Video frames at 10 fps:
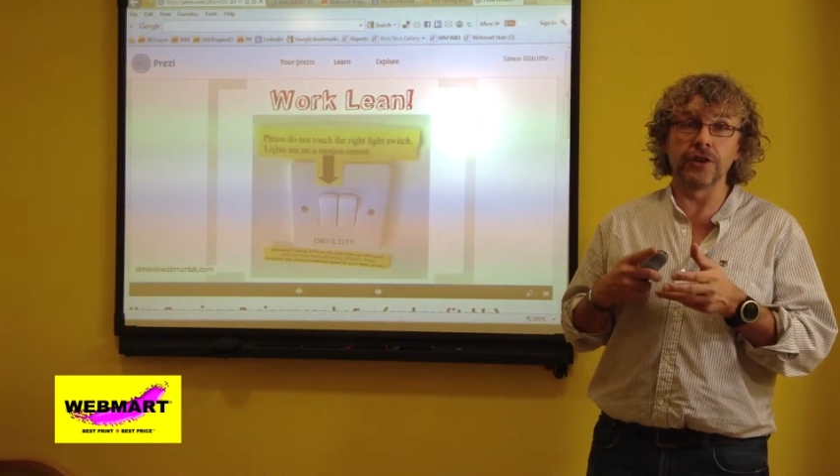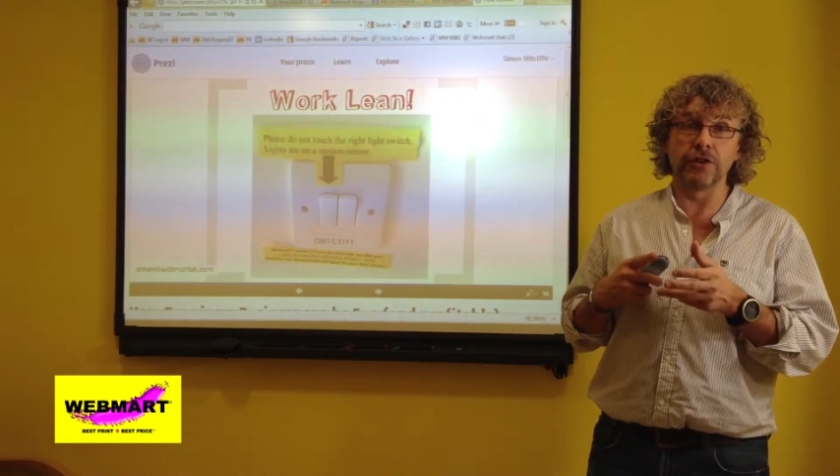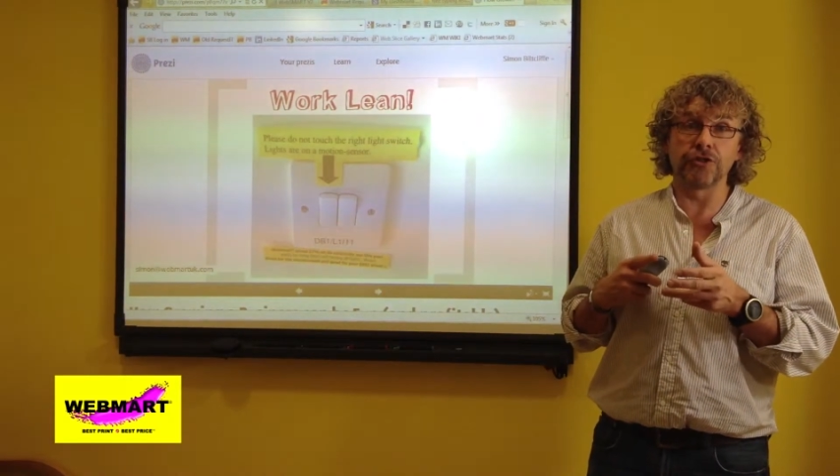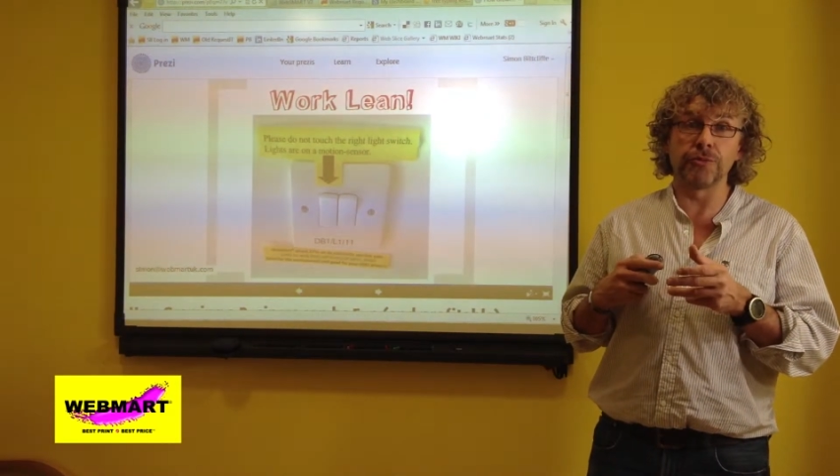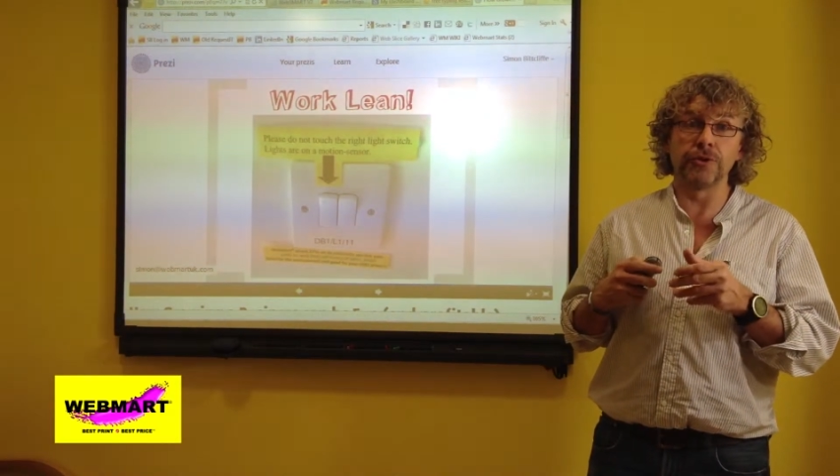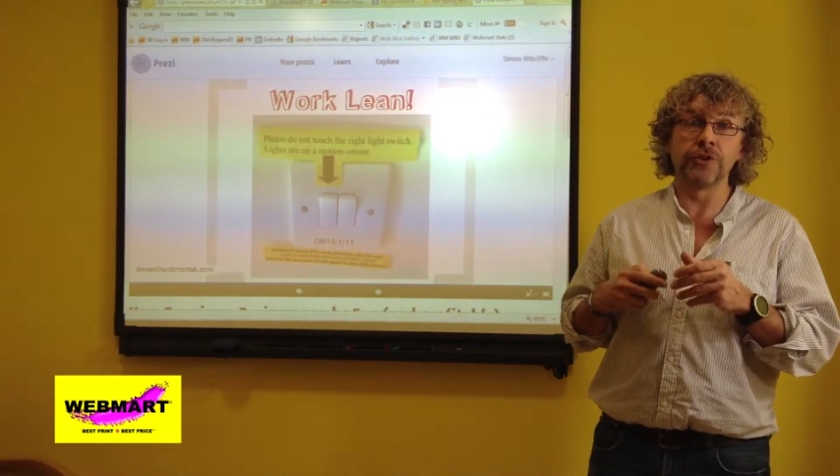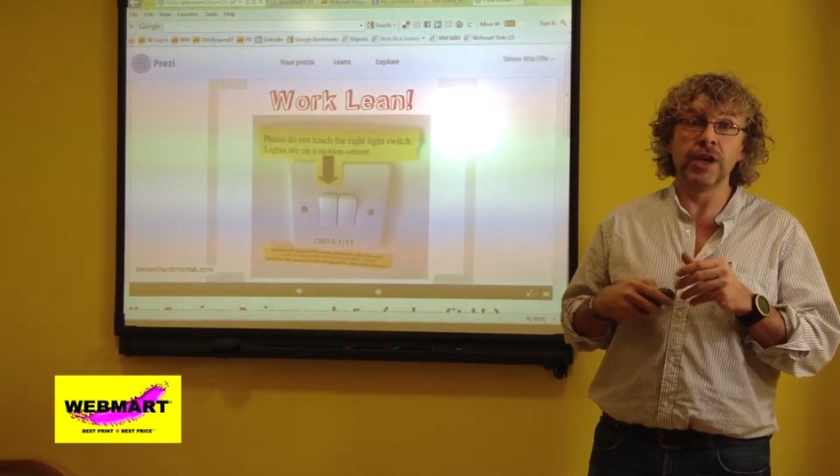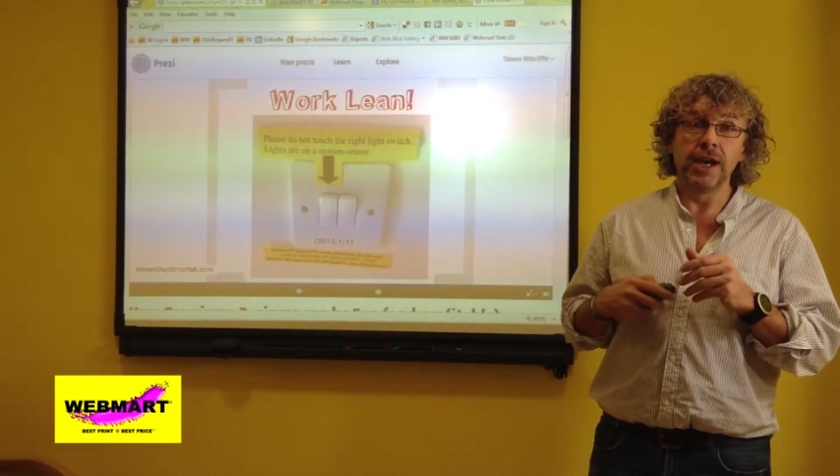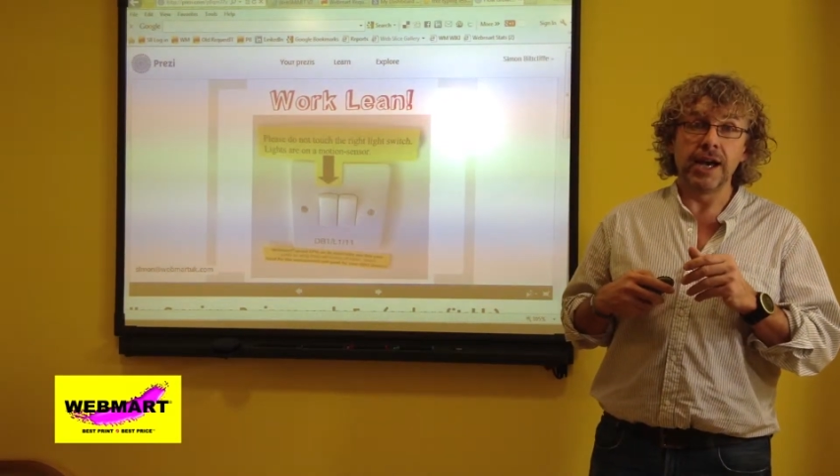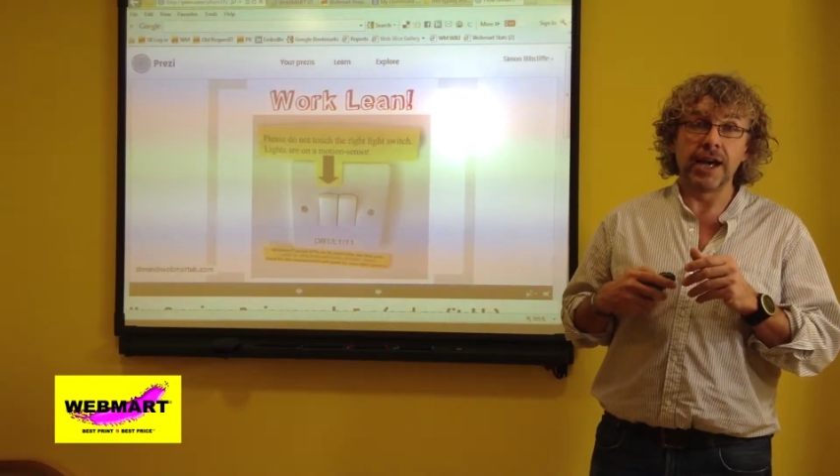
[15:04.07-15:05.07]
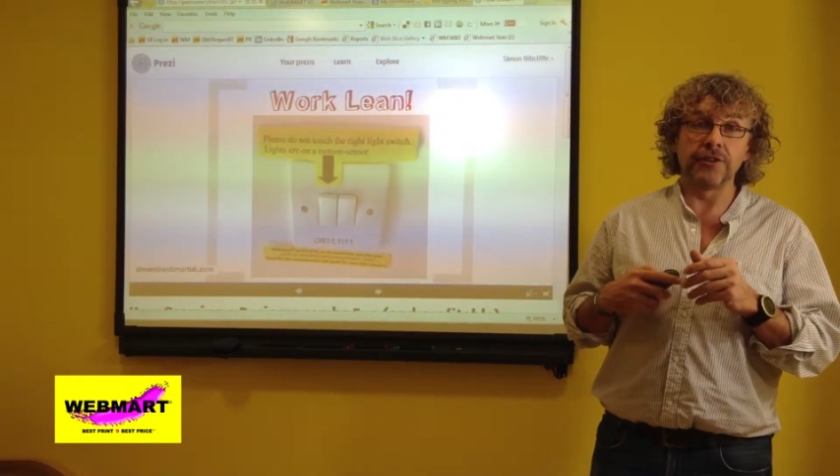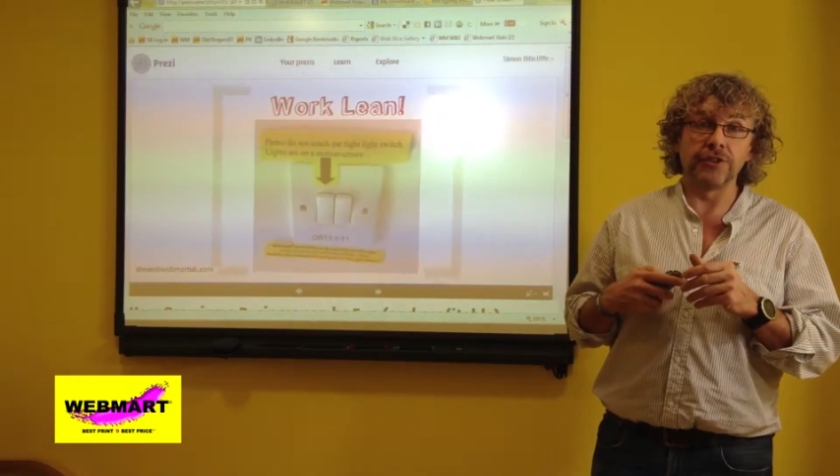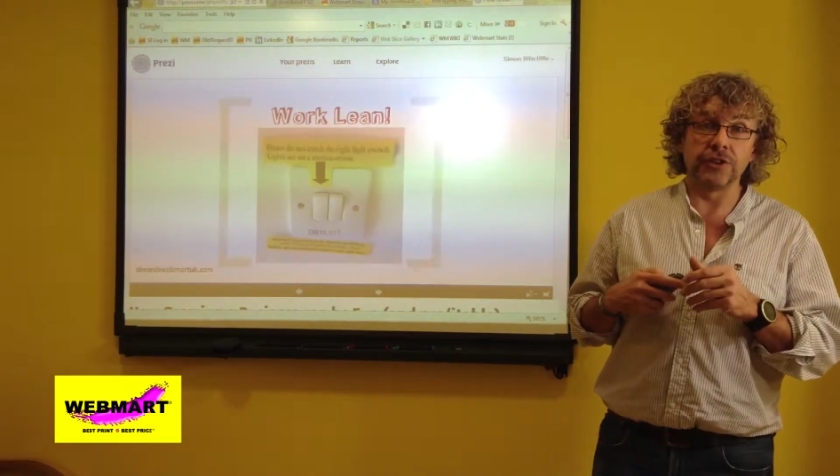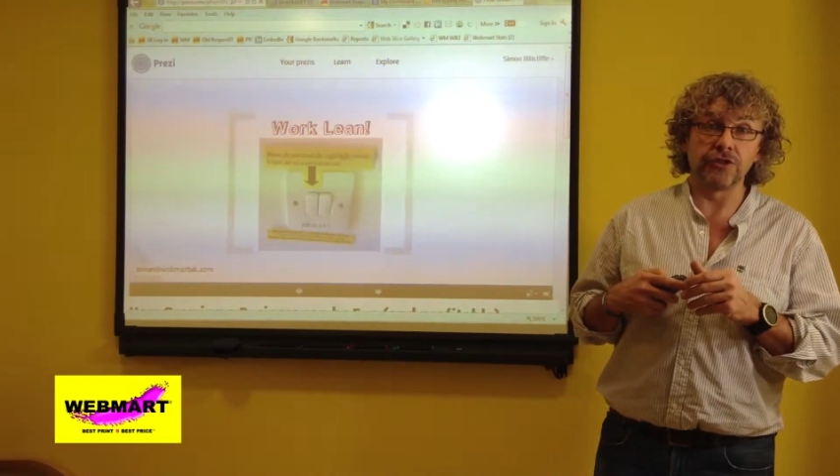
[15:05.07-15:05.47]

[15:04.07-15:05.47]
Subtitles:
service that you deliver to your